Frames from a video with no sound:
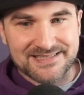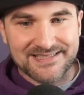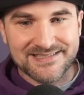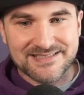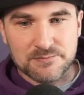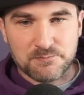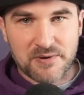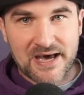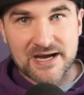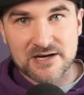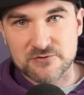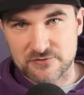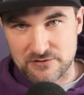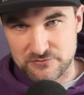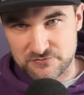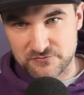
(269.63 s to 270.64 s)
in the
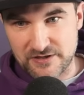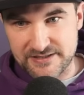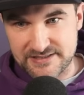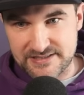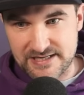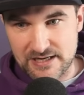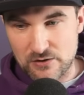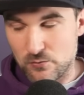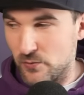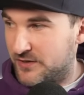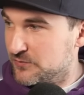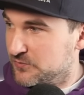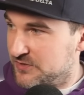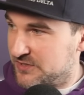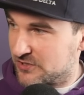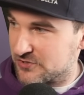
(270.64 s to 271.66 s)
background right now
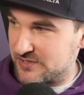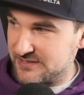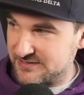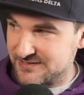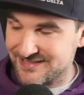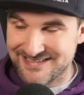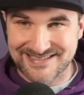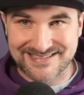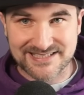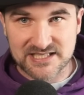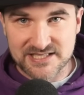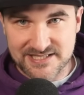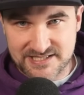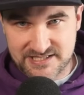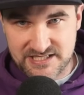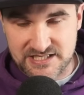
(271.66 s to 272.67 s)
when we are in this
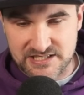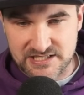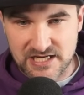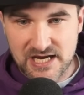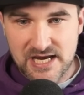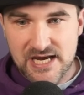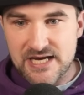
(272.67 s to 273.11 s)
scene.